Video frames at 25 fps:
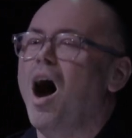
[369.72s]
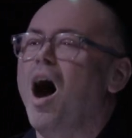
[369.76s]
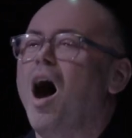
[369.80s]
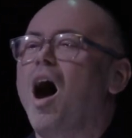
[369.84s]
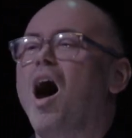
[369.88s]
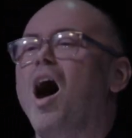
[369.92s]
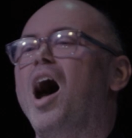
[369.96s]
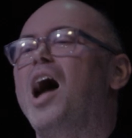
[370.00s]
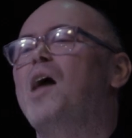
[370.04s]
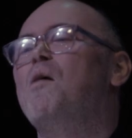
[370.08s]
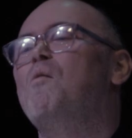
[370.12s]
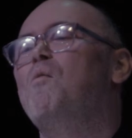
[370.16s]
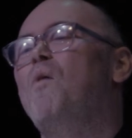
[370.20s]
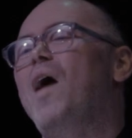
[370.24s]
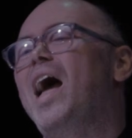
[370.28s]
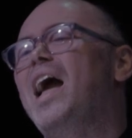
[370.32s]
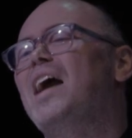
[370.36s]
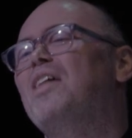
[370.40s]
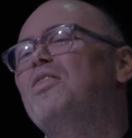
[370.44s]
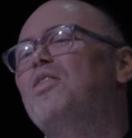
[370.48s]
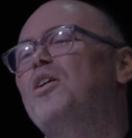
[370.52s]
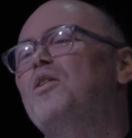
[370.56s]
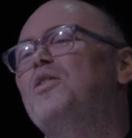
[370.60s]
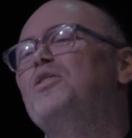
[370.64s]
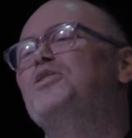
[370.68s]
I
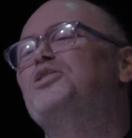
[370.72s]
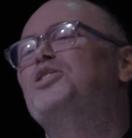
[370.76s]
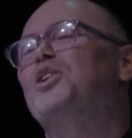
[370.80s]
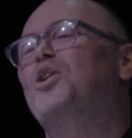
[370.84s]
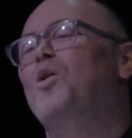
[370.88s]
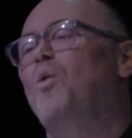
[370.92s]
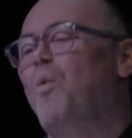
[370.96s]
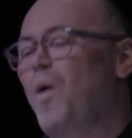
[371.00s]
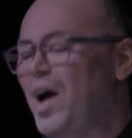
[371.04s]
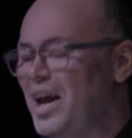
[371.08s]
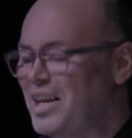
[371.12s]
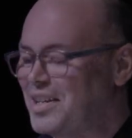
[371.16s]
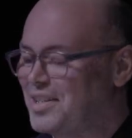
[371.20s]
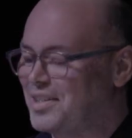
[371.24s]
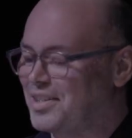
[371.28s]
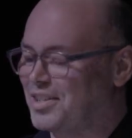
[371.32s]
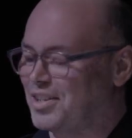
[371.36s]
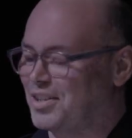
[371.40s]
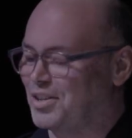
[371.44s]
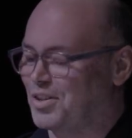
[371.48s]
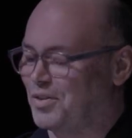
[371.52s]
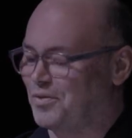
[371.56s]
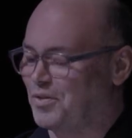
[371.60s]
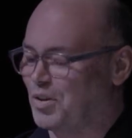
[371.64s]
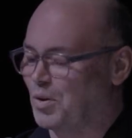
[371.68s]
rang those
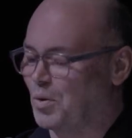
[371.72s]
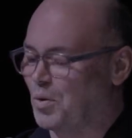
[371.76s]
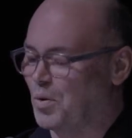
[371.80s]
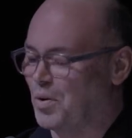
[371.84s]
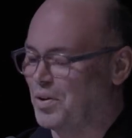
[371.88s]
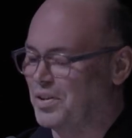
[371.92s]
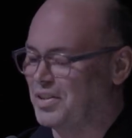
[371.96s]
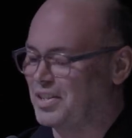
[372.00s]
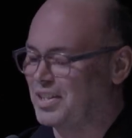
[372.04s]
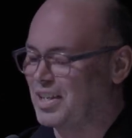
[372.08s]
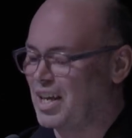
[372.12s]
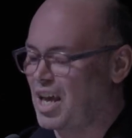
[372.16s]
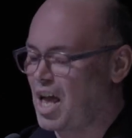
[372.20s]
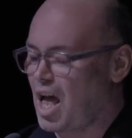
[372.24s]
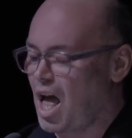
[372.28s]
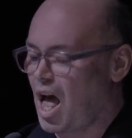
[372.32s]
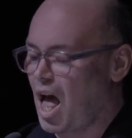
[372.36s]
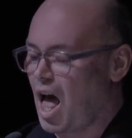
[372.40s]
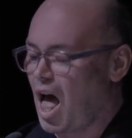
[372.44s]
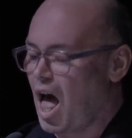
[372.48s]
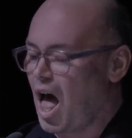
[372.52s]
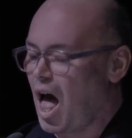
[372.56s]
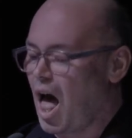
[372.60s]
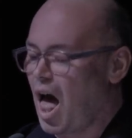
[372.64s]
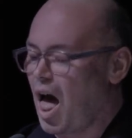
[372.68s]
acquaintances of yours.
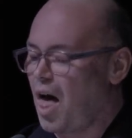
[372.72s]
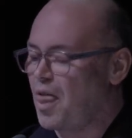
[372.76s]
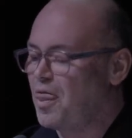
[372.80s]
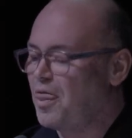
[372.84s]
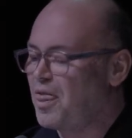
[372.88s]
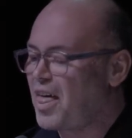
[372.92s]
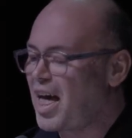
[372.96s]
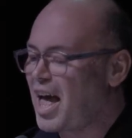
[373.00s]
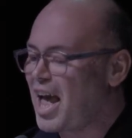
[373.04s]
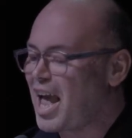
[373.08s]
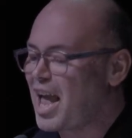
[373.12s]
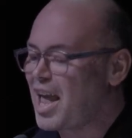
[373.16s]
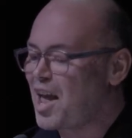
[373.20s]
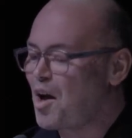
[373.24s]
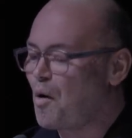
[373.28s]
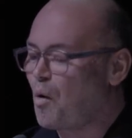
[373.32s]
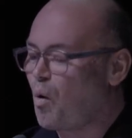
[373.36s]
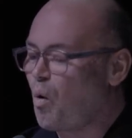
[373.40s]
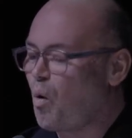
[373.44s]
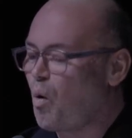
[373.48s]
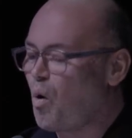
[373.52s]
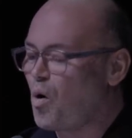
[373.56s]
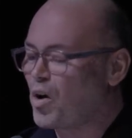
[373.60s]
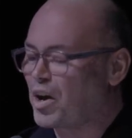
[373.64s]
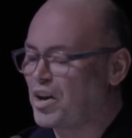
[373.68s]
They
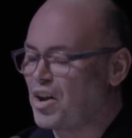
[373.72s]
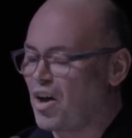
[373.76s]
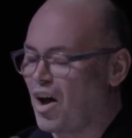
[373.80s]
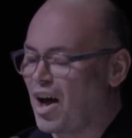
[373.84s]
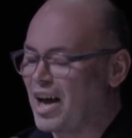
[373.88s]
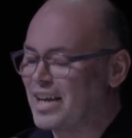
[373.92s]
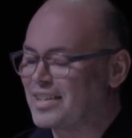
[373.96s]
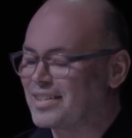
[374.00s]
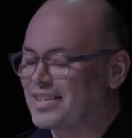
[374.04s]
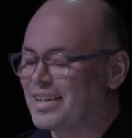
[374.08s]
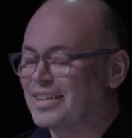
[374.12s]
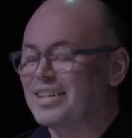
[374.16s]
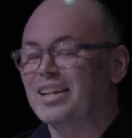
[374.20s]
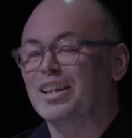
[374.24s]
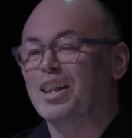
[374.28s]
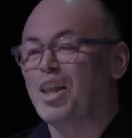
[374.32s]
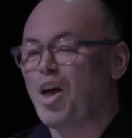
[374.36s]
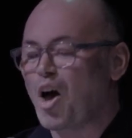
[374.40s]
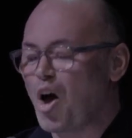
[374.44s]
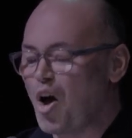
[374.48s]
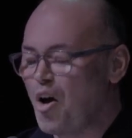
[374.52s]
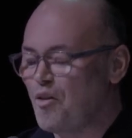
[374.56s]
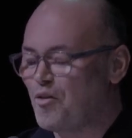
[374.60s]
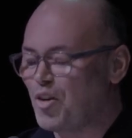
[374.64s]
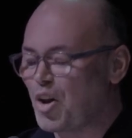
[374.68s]
organised a little
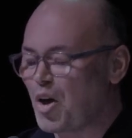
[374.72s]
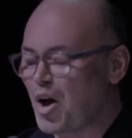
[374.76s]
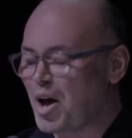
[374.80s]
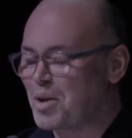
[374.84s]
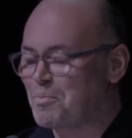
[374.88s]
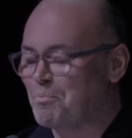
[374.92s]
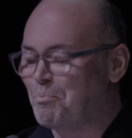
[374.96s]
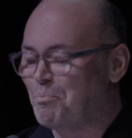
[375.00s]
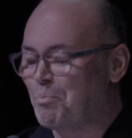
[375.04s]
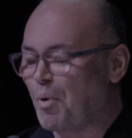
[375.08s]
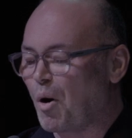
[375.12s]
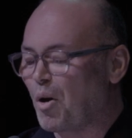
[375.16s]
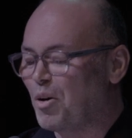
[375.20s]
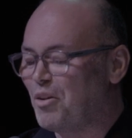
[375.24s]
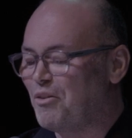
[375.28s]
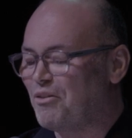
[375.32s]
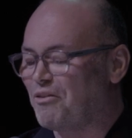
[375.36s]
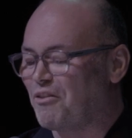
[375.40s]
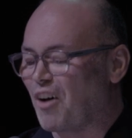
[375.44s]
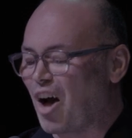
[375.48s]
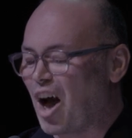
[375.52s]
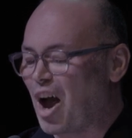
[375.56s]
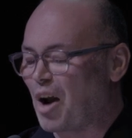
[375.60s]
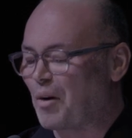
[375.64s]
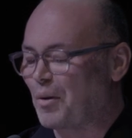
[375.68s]
overnight
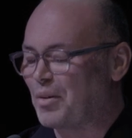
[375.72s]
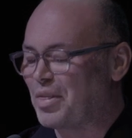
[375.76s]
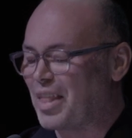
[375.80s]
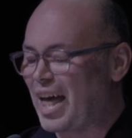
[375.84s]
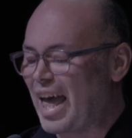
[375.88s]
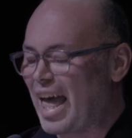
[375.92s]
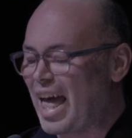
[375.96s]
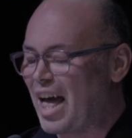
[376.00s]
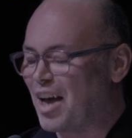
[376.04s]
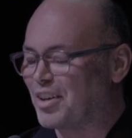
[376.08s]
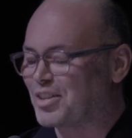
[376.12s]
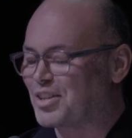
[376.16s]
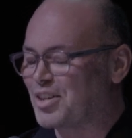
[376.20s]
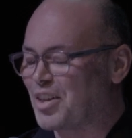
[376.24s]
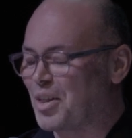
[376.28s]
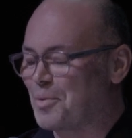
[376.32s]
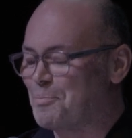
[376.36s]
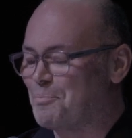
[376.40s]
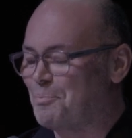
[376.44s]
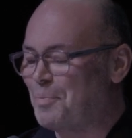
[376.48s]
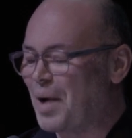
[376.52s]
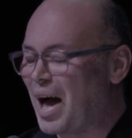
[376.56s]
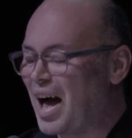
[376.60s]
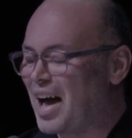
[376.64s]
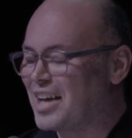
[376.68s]
bonfire in the house of the
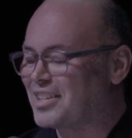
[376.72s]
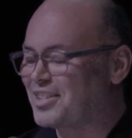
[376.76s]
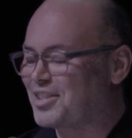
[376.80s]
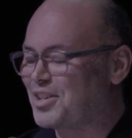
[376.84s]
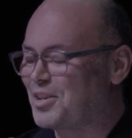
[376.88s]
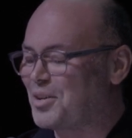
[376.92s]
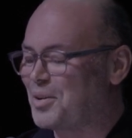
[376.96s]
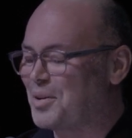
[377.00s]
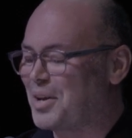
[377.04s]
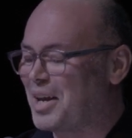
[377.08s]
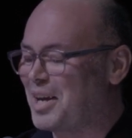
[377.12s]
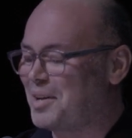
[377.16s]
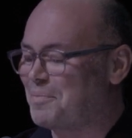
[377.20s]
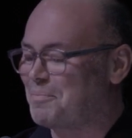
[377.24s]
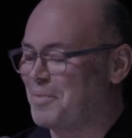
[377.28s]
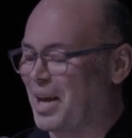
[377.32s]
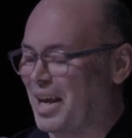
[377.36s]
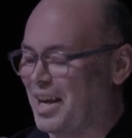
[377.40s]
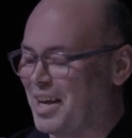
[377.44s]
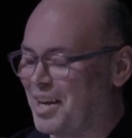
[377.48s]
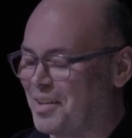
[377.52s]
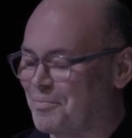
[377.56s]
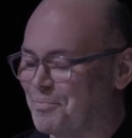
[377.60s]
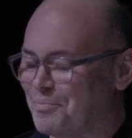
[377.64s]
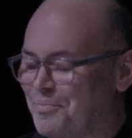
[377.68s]
bastard who hit
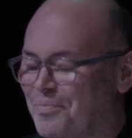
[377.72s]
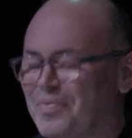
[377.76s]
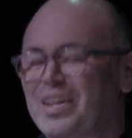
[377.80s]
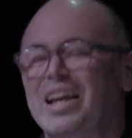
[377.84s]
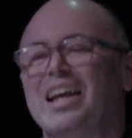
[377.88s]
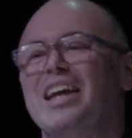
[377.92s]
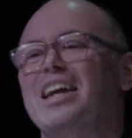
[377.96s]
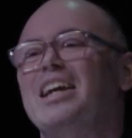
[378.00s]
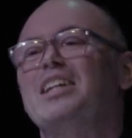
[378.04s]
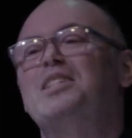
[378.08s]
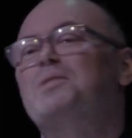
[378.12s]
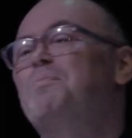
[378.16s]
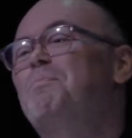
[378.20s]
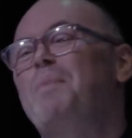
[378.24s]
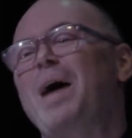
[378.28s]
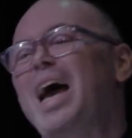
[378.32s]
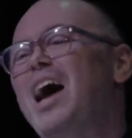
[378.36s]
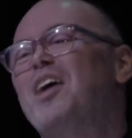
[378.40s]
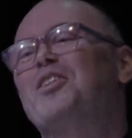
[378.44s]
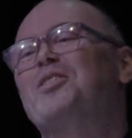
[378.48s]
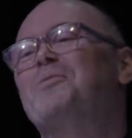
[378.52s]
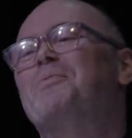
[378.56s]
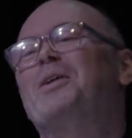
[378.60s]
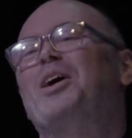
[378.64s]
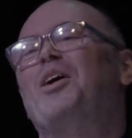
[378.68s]
me. It's
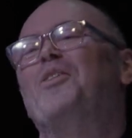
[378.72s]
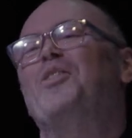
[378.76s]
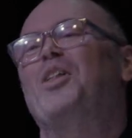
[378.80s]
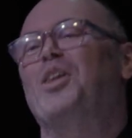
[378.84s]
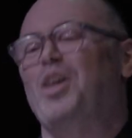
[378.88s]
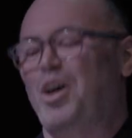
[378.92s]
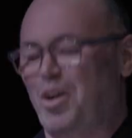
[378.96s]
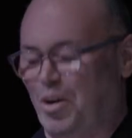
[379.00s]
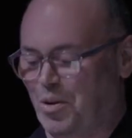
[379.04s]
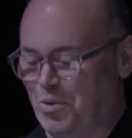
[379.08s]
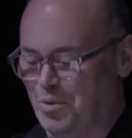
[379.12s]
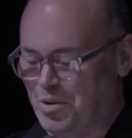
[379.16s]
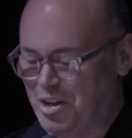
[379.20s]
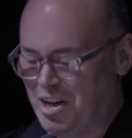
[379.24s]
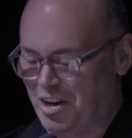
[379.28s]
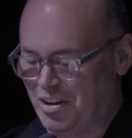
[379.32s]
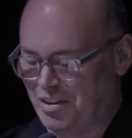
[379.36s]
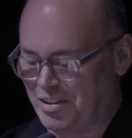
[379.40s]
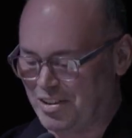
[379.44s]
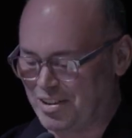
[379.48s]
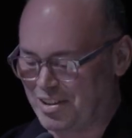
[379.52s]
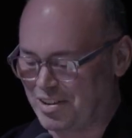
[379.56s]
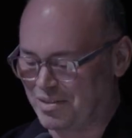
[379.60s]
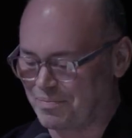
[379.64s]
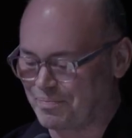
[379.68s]
bound to be on the local
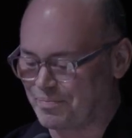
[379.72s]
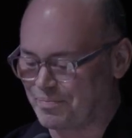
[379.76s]
news.